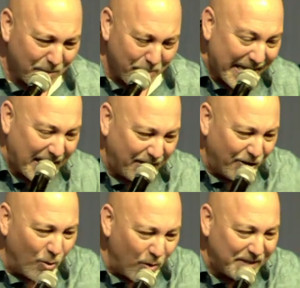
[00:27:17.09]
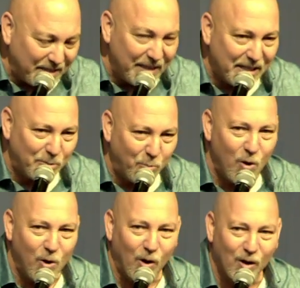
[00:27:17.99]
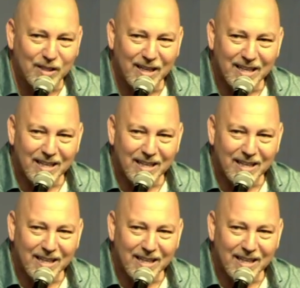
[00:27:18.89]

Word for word: making noise in this world,